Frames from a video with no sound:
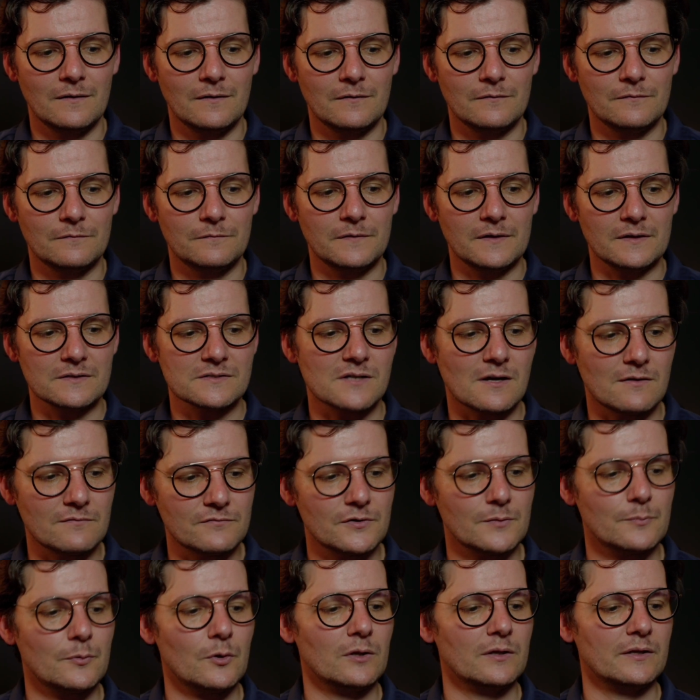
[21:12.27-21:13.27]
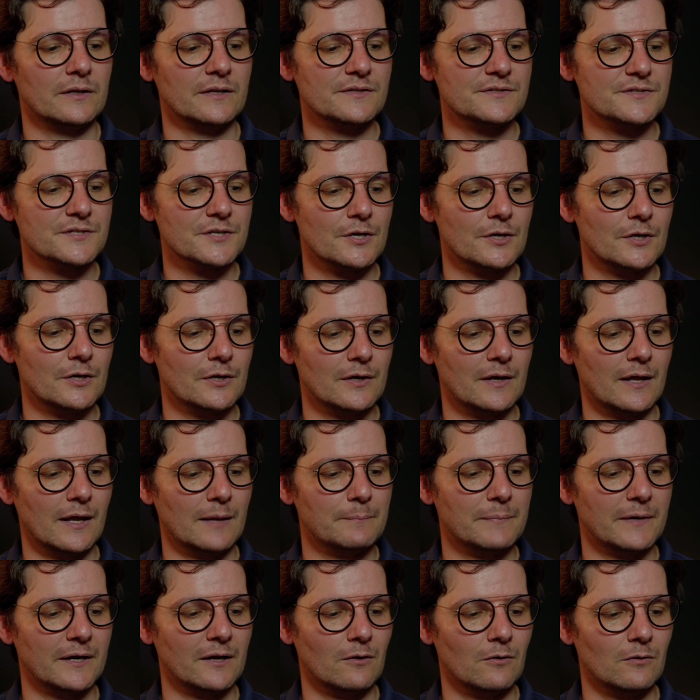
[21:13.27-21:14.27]
feels comfortable and it's good,
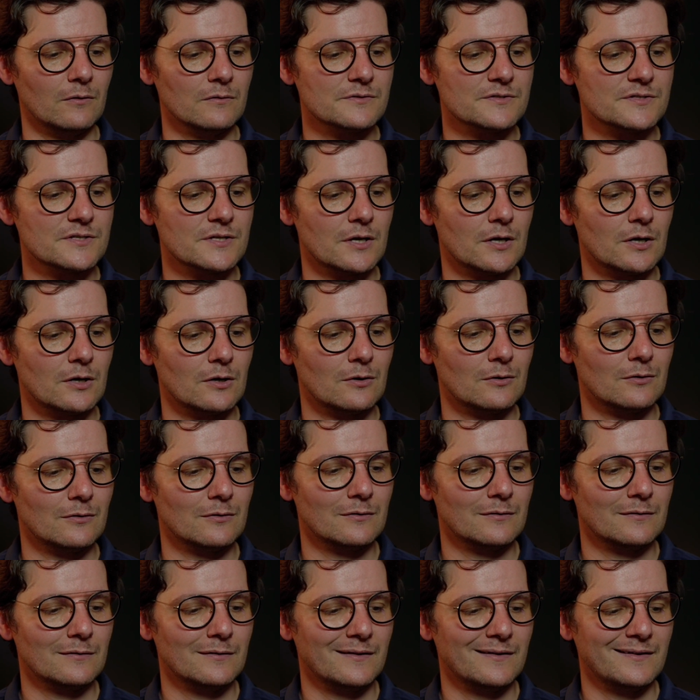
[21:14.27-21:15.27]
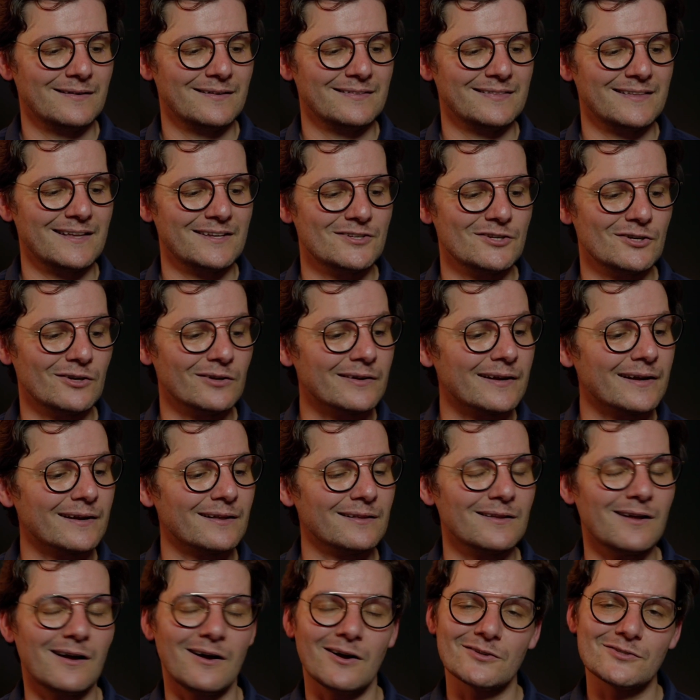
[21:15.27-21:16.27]
but also that you all get
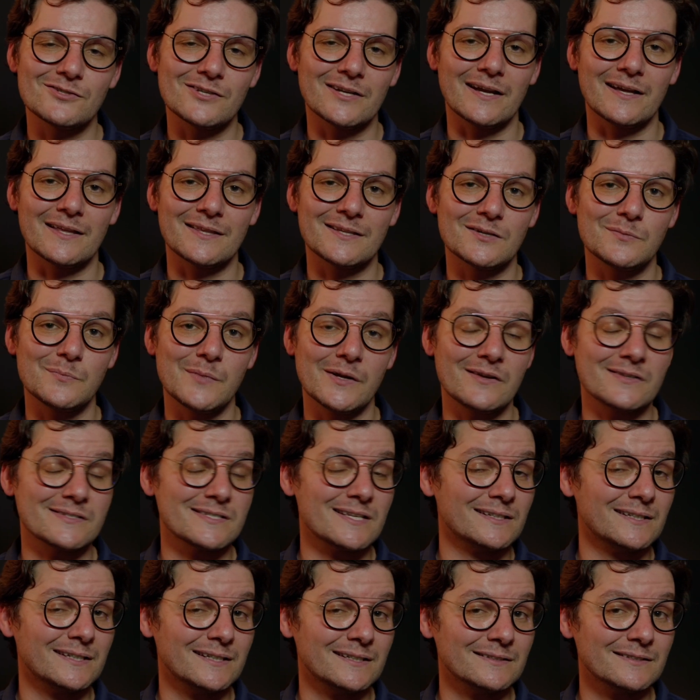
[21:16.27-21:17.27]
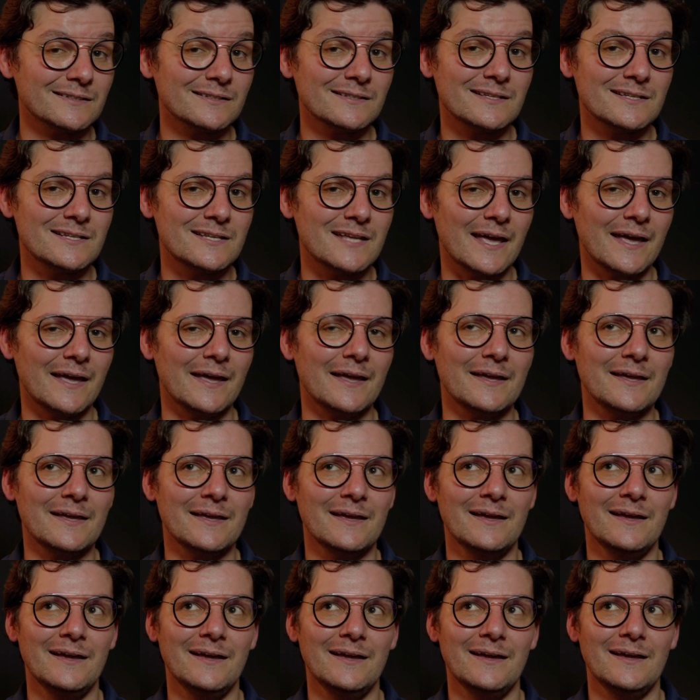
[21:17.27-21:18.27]
along together, because at the end of the day,
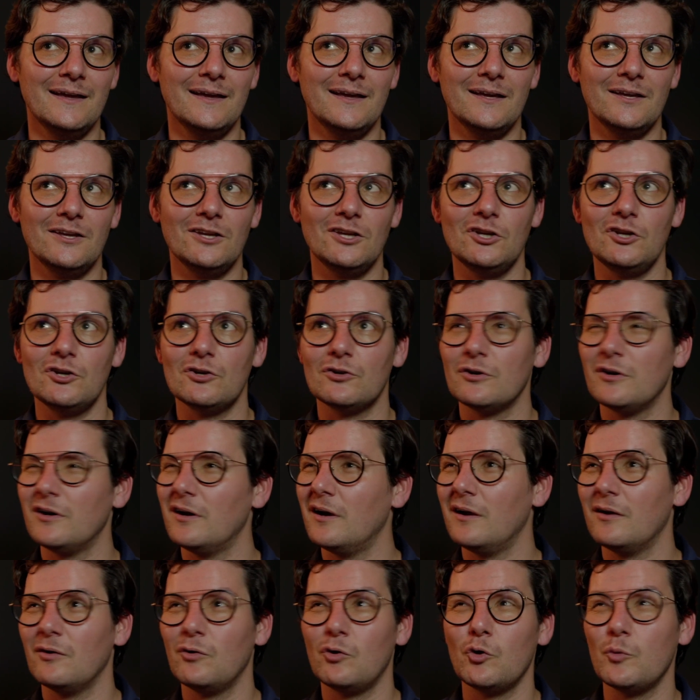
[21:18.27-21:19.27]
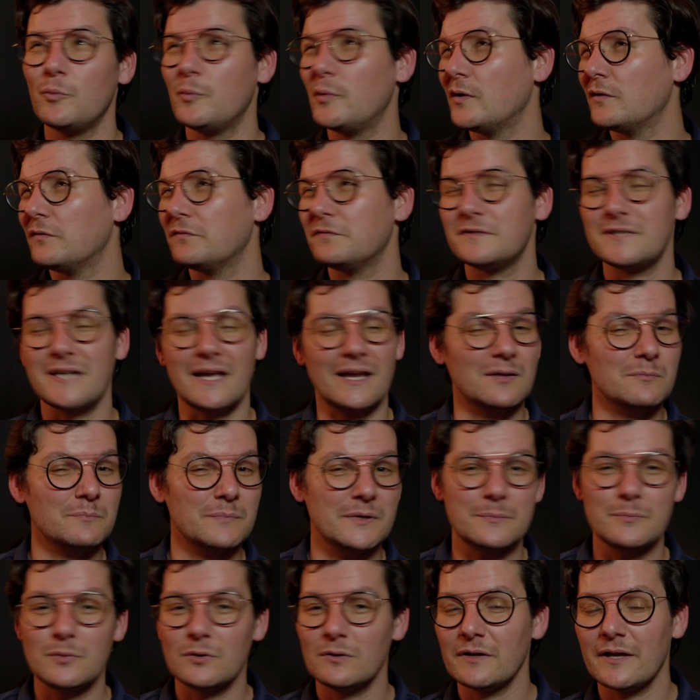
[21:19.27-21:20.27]
you're a group of 10
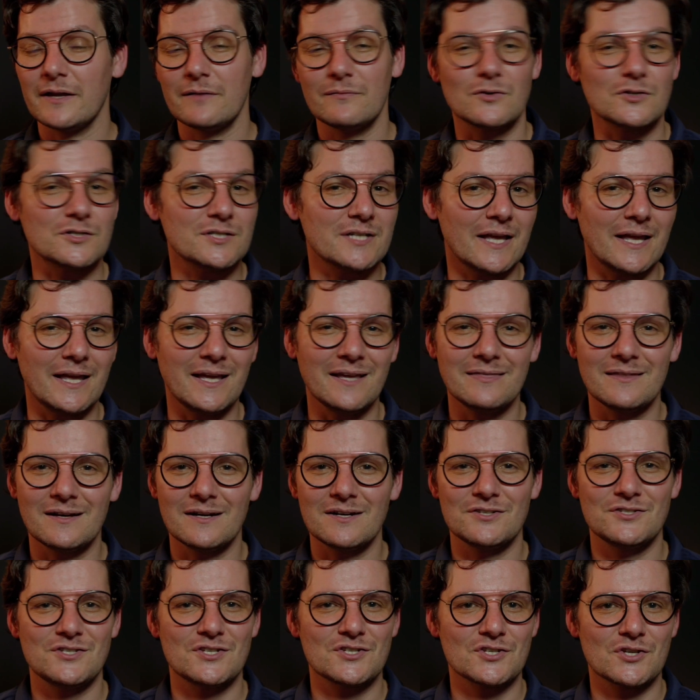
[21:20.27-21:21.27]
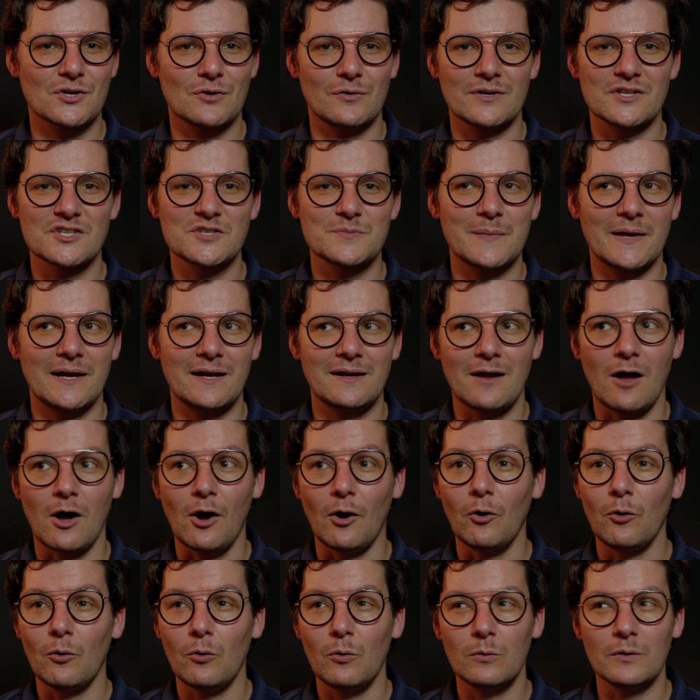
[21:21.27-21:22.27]
people, give or take, that are just going to spend a
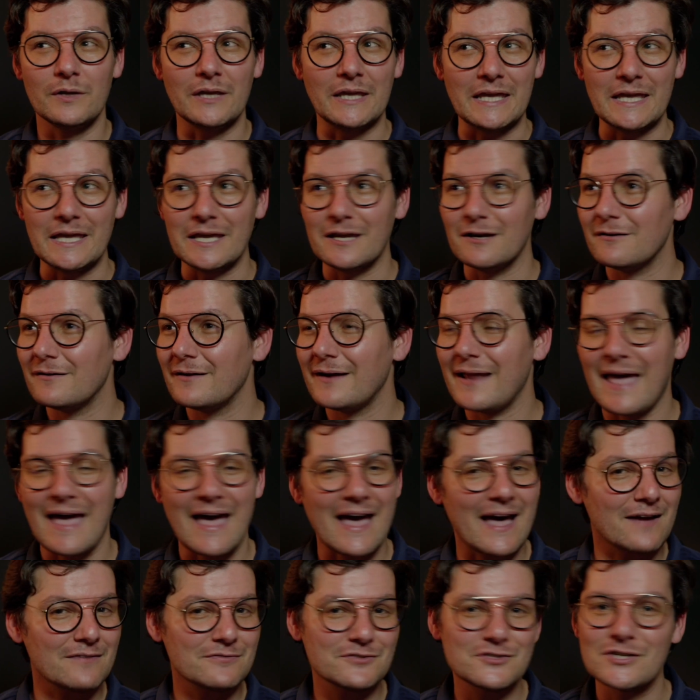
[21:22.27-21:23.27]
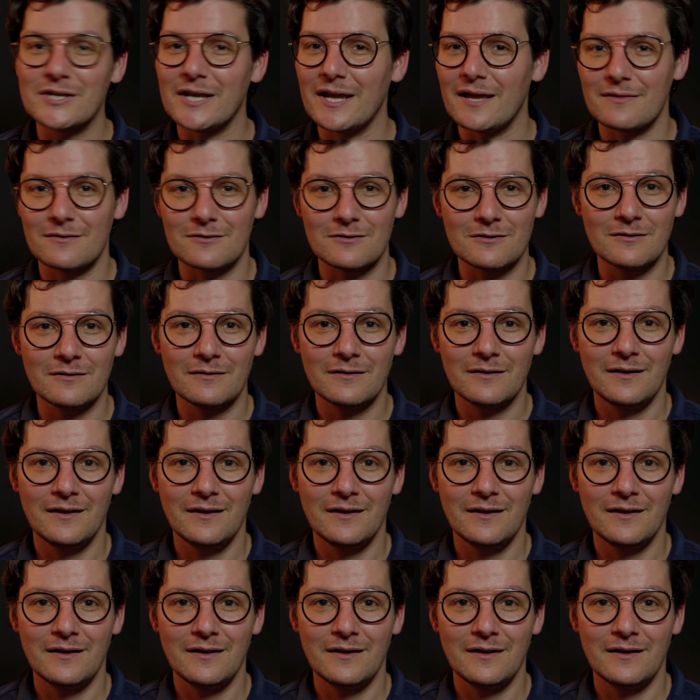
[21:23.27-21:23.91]
whole year and a half together,